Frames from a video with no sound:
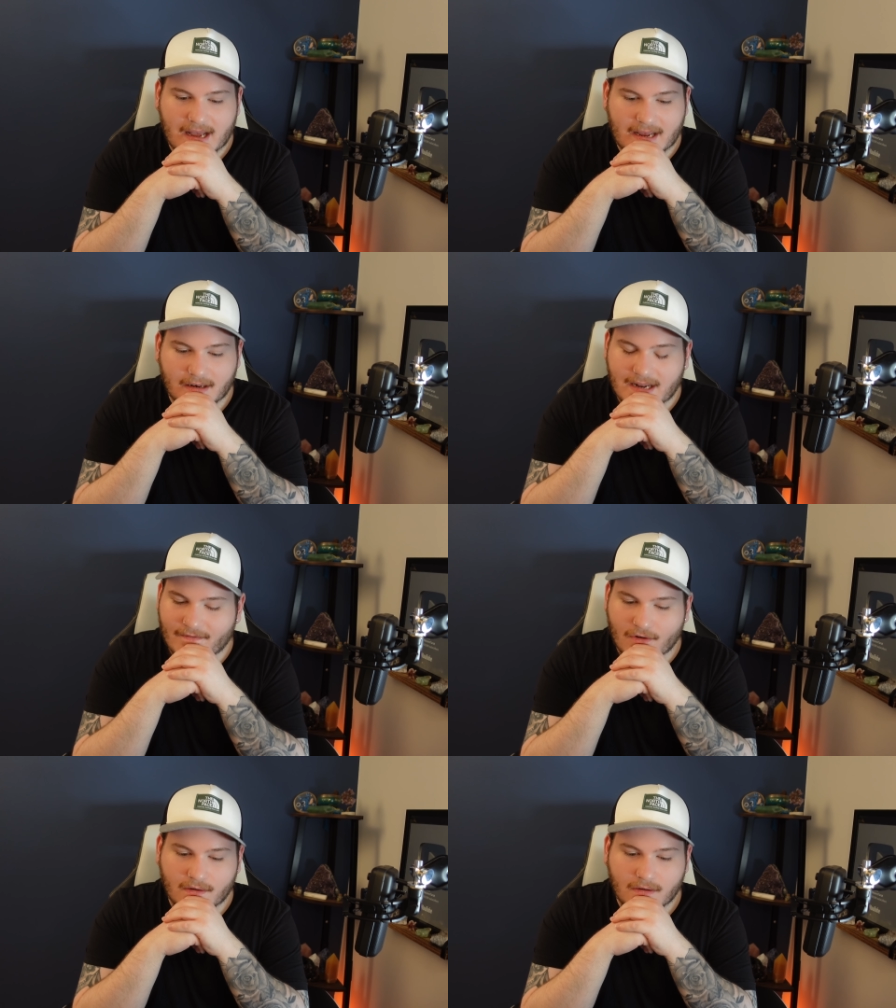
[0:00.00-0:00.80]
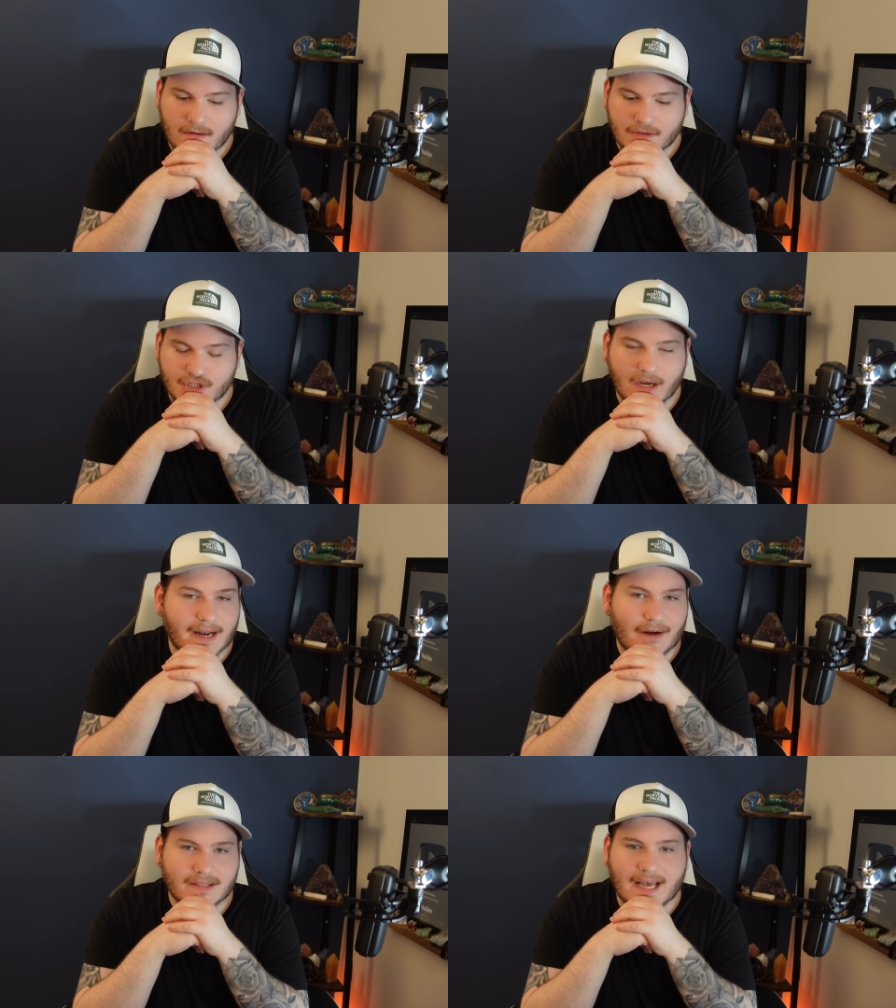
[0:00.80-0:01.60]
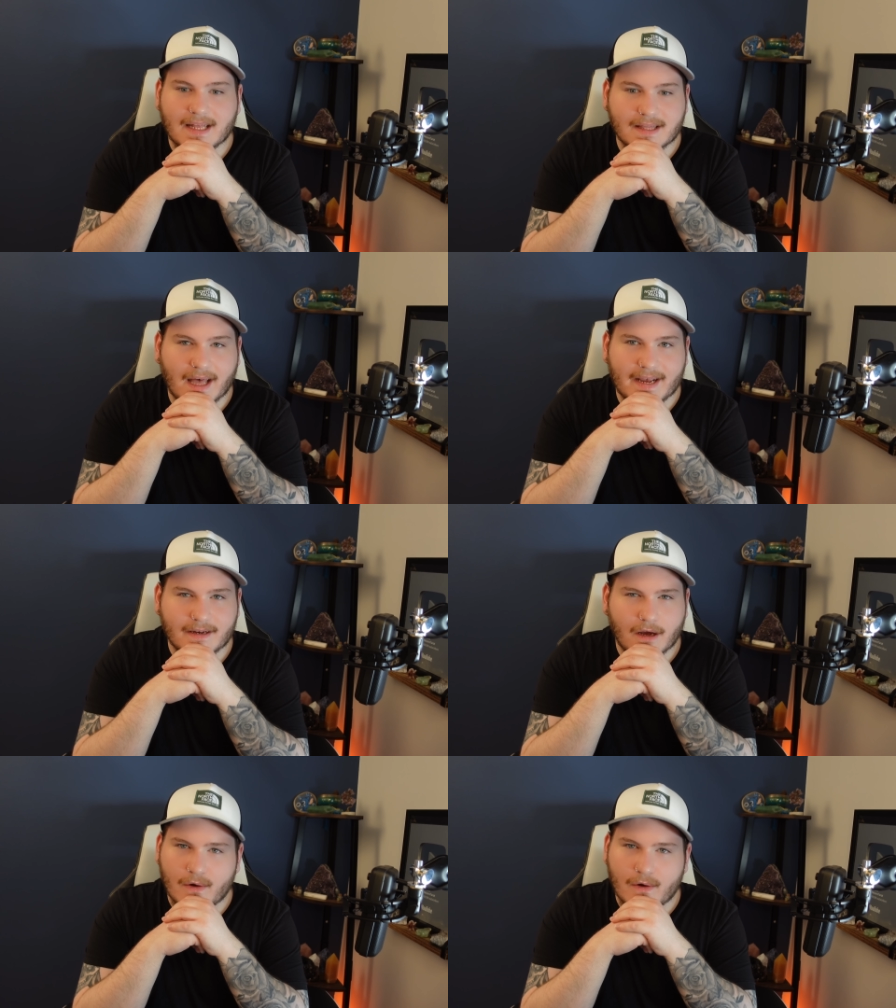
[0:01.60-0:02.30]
And never shut out that light.